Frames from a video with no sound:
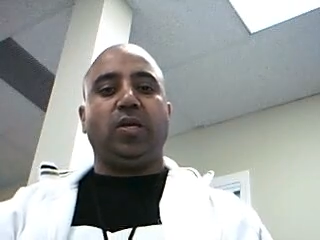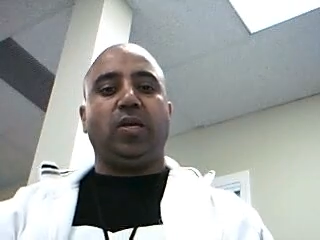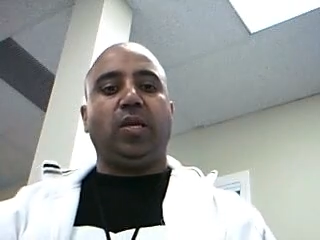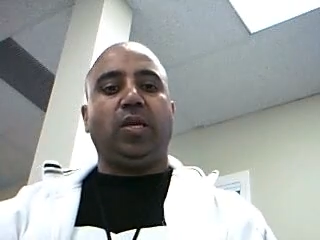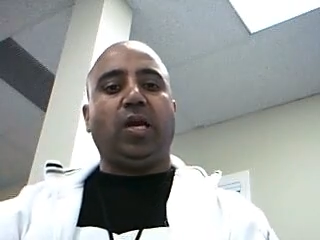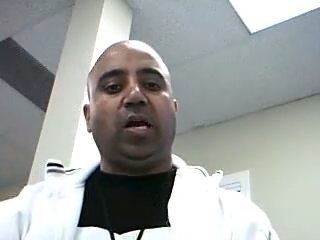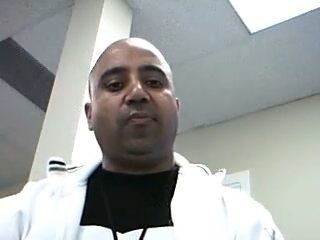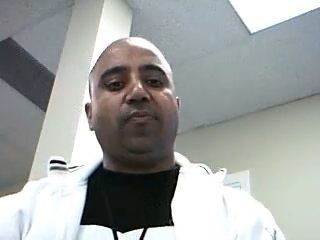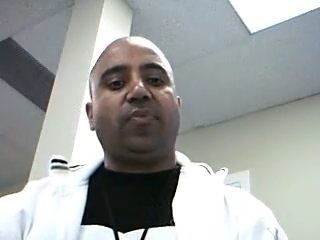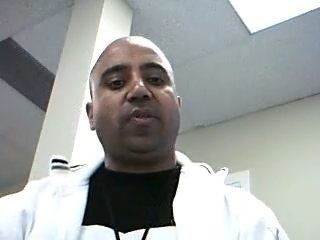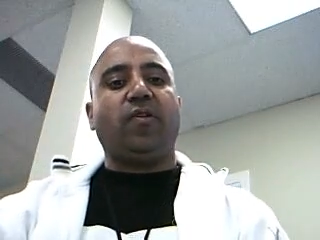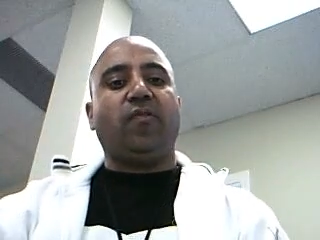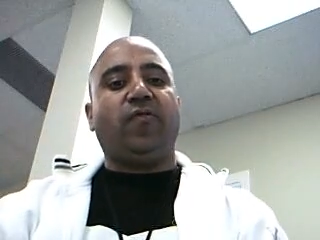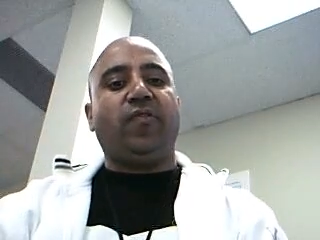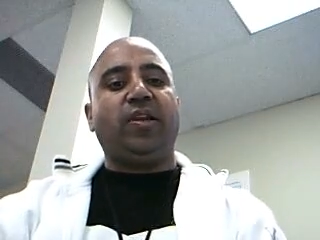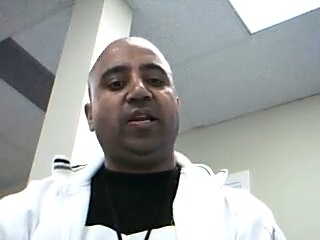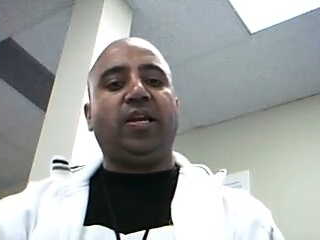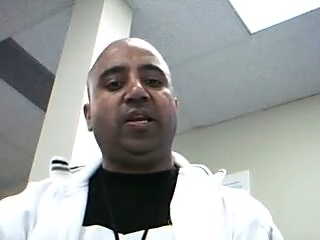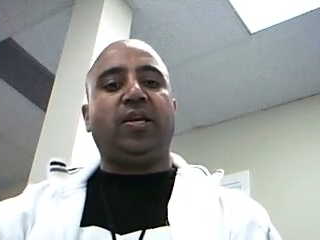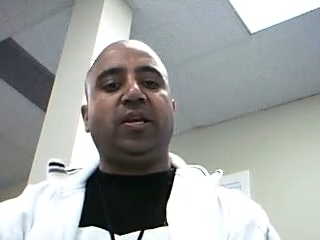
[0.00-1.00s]
The common
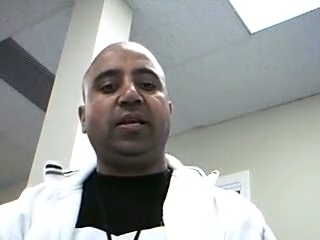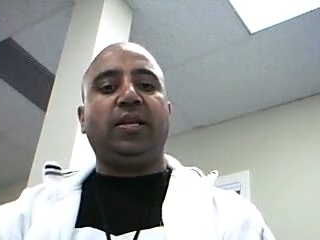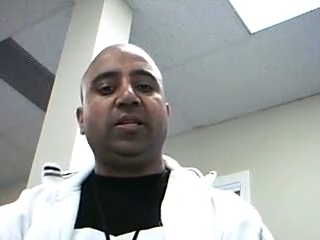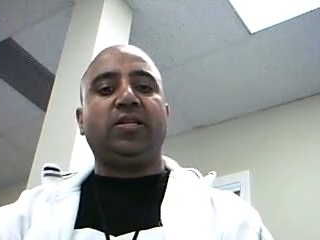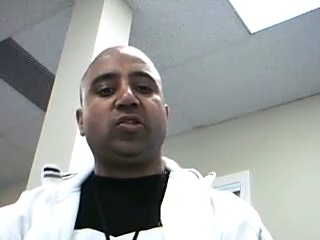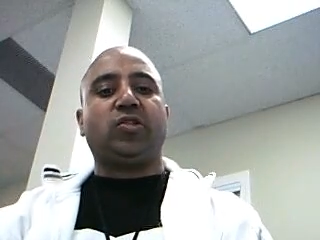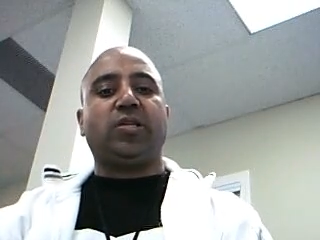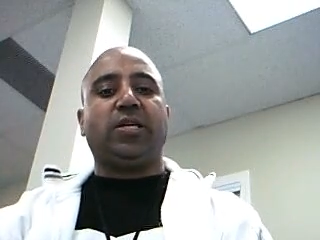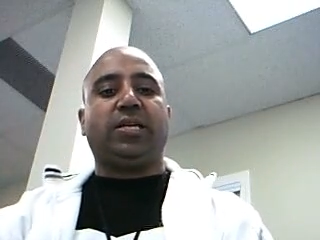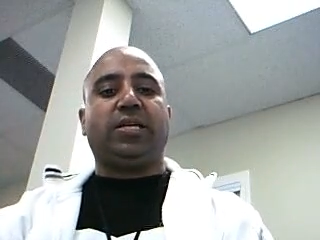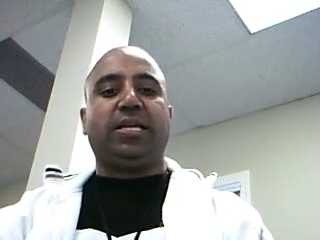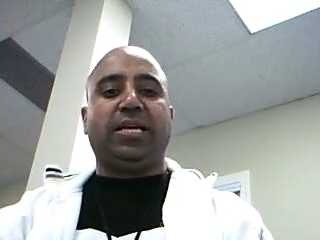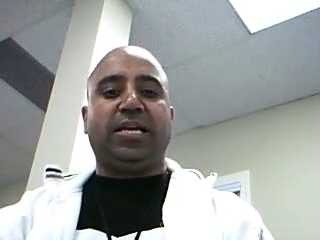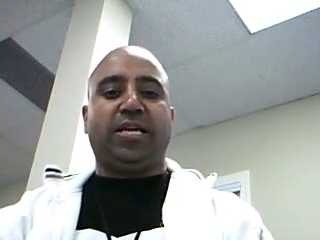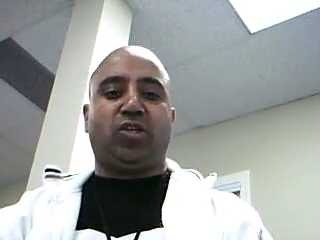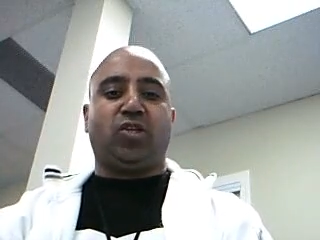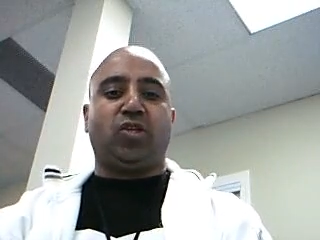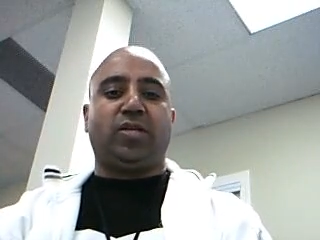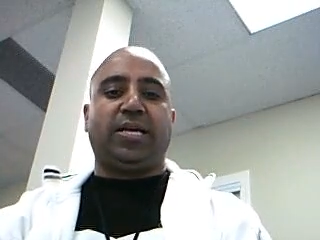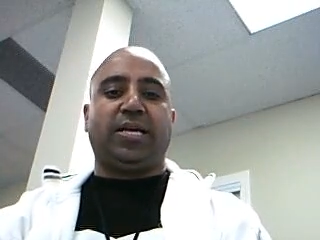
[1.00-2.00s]
law may
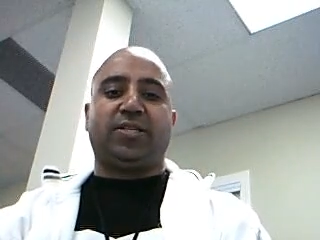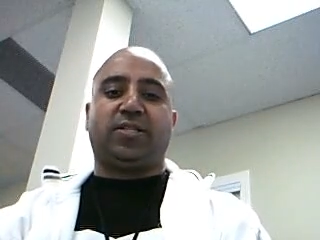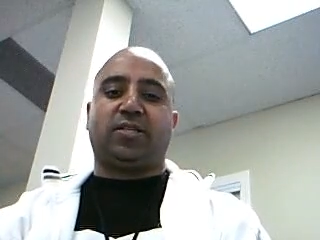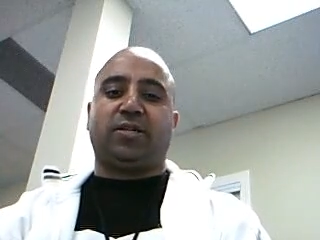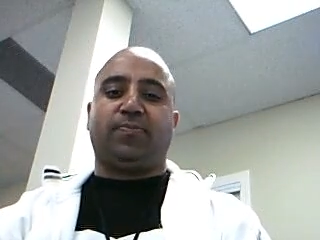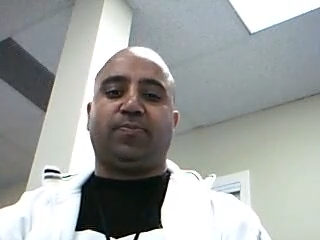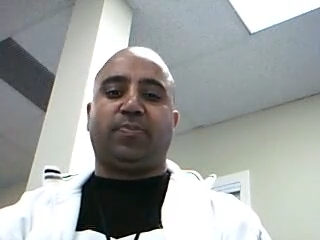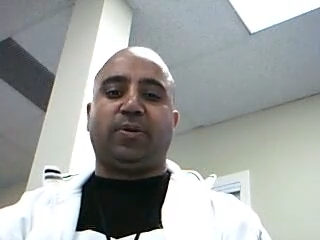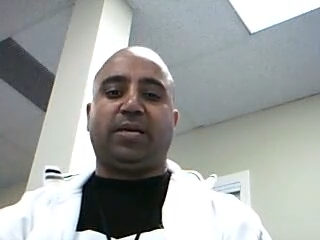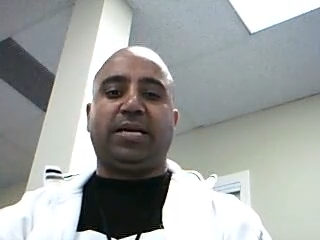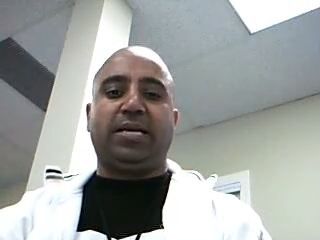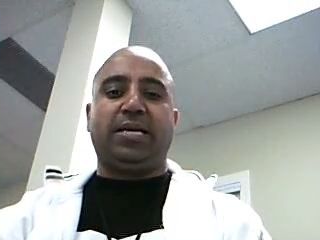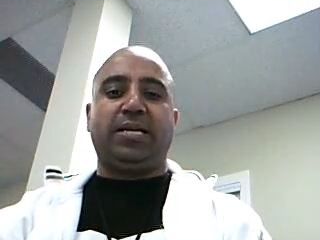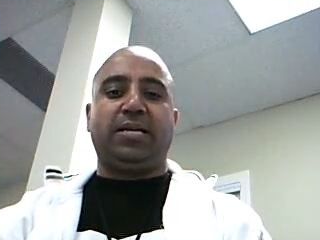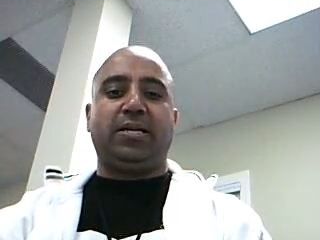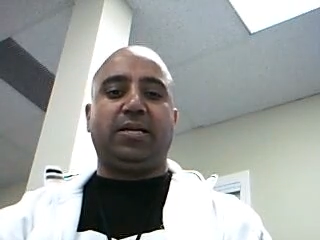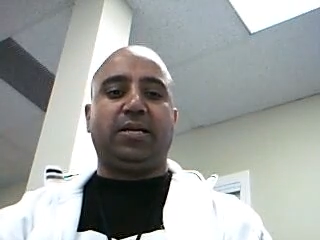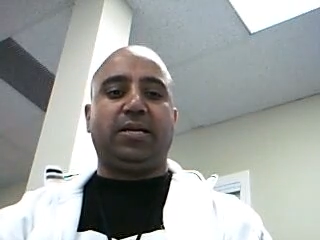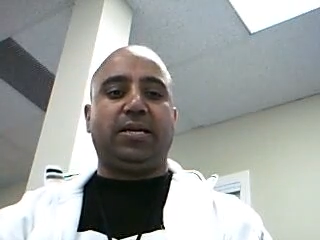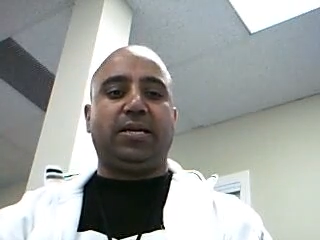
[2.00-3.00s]
still require
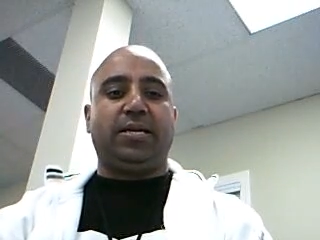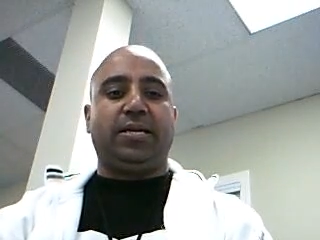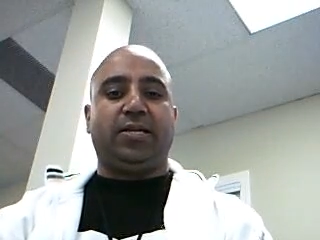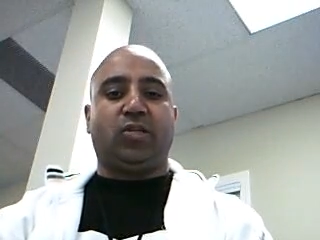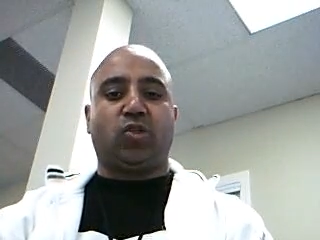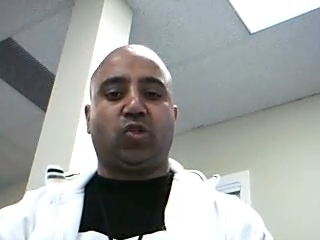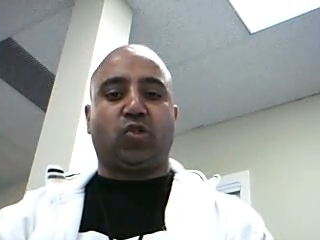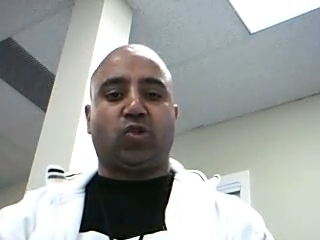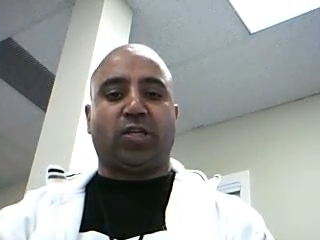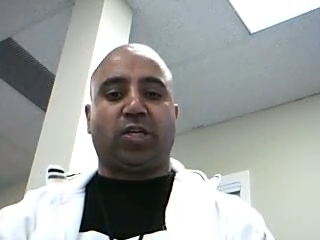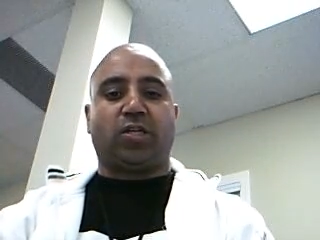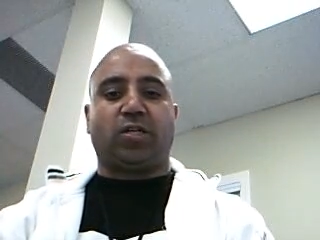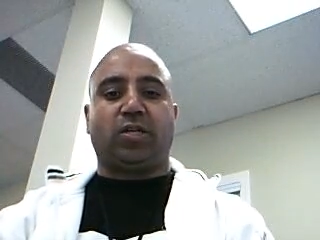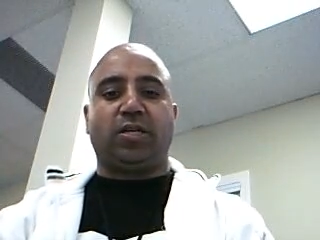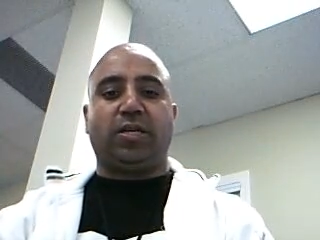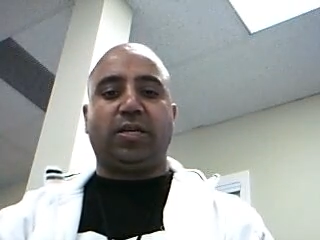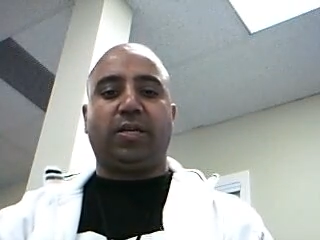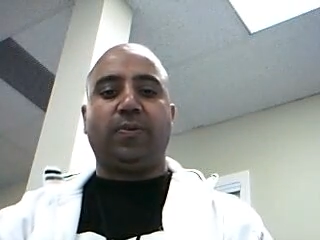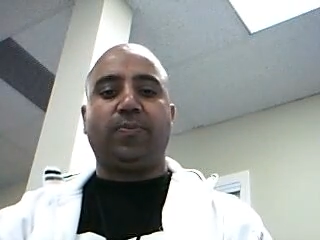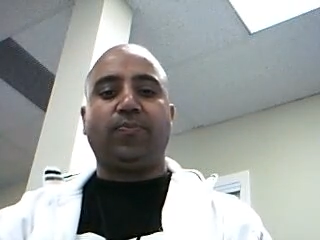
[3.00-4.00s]
further
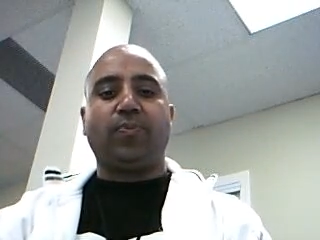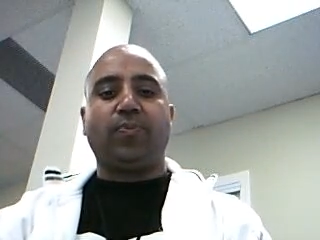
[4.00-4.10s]
disclosure.